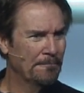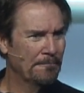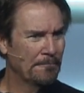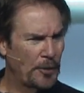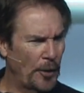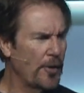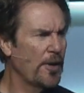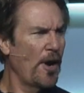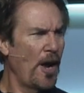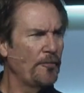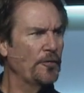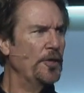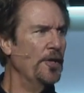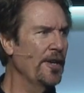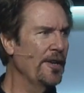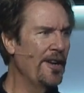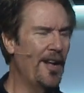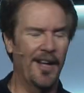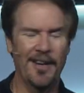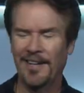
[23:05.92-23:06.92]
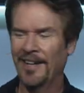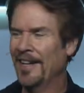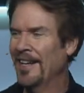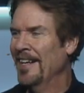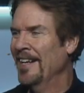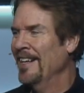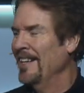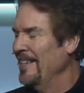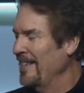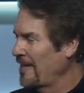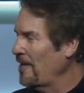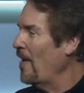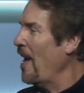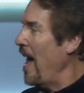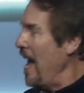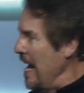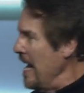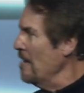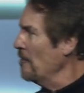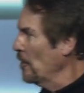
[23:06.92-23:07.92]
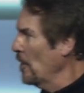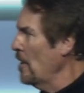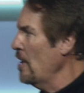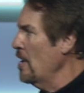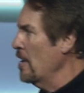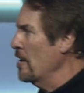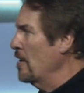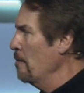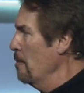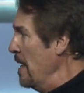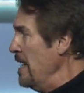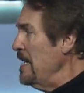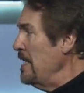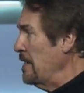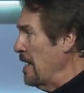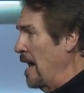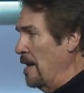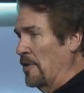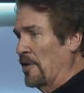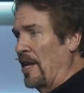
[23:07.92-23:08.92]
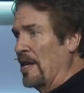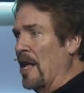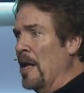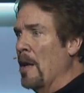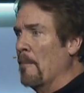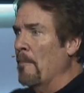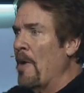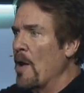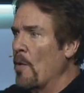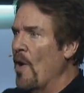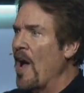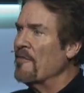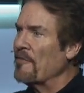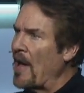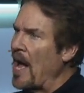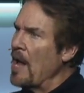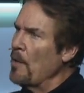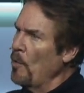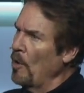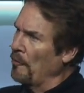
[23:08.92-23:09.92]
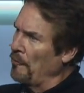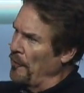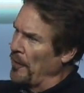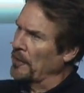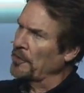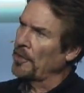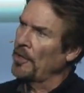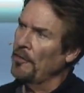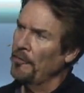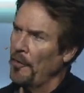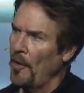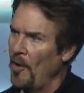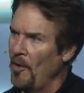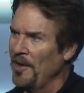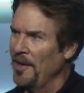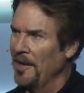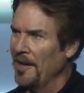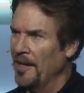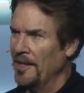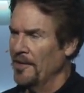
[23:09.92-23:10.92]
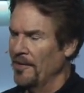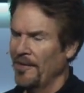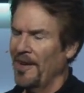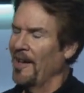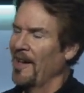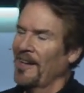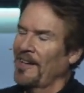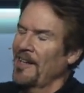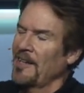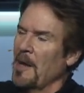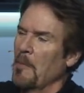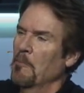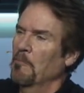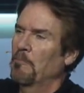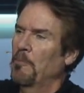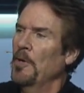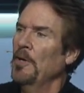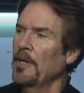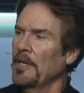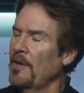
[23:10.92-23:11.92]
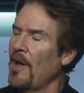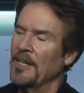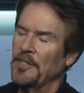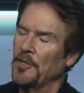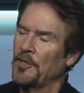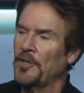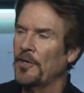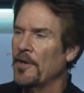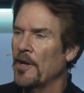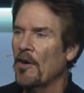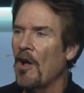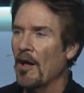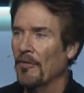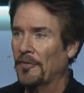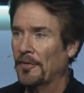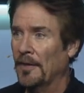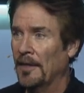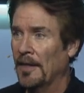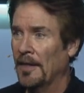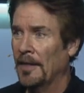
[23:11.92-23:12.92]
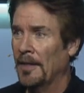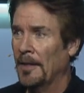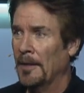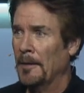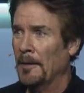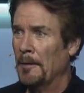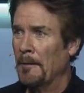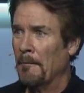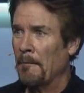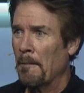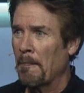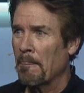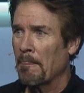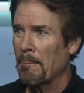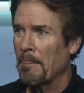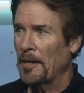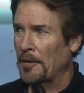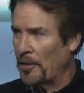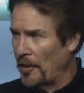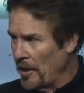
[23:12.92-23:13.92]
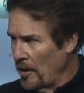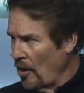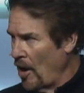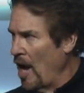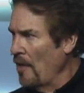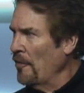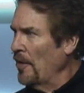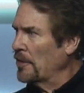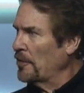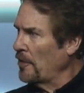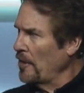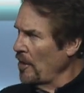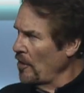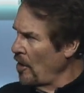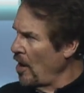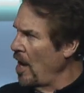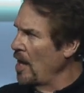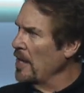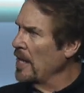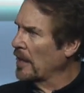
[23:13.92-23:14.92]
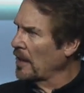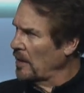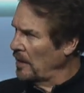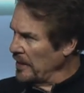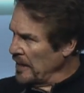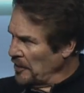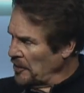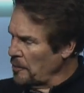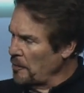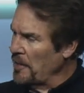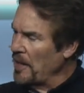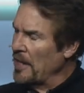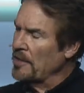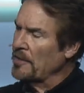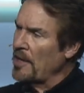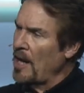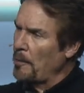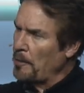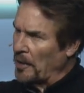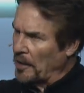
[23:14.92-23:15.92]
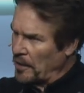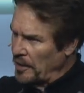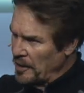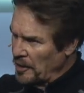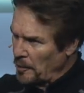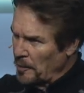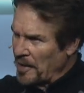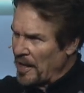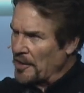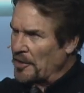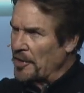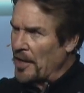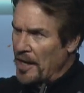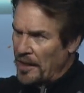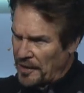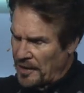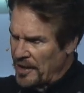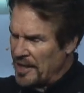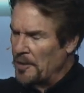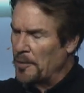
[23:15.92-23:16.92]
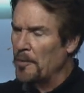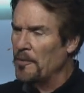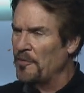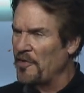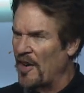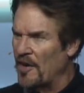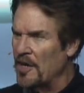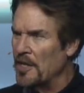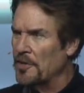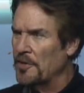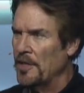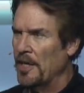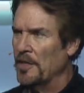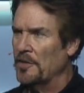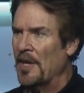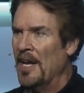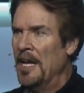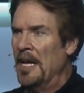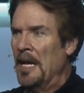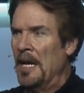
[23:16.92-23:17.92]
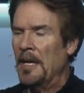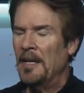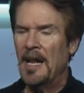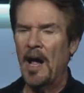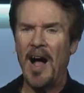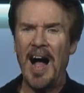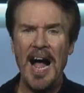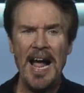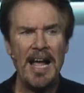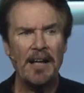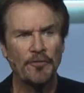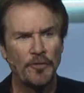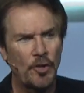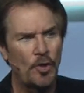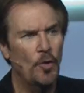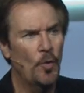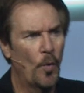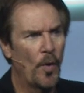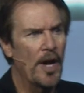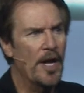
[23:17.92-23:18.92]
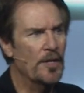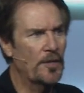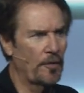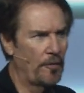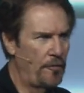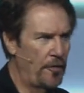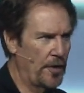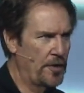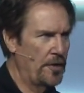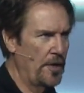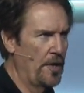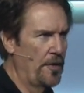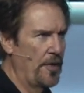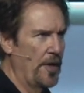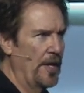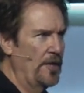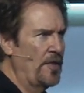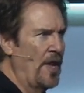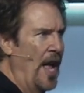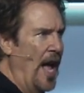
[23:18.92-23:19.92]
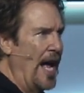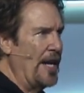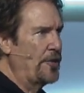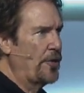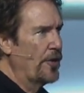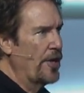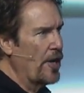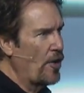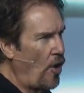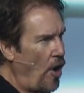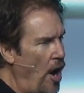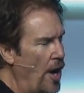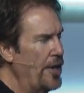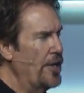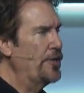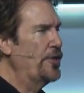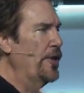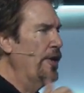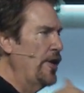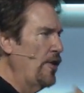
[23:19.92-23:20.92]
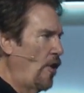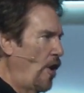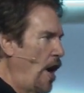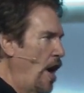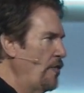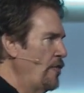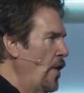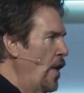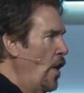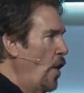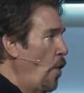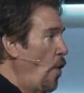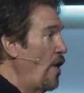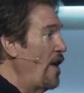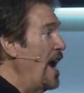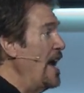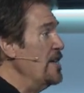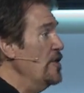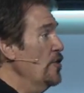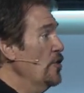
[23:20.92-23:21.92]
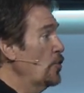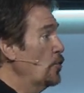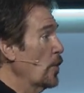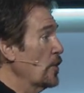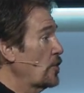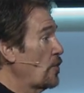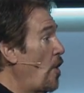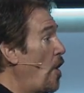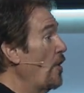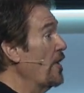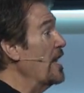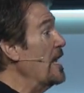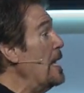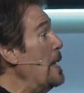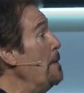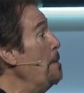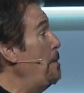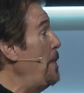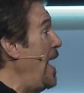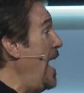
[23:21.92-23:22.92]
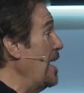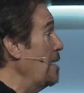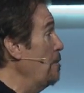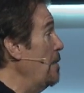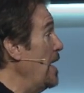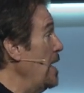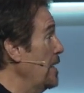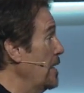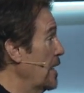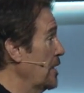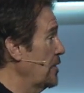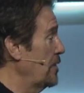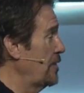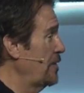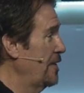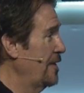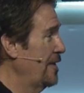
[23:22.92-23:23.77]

Turn it off, turn it on. So I have learned many times, like my wife, I will fix her phone and because uh, I'm brilliant. No, I just turn it off. I turn it off, I turn it on, it cleans some things up, it cleans some caches, cleans some various things. Now, I have two ways of fixing things I turn it on and turn it off, or I use what's called impact maintenance.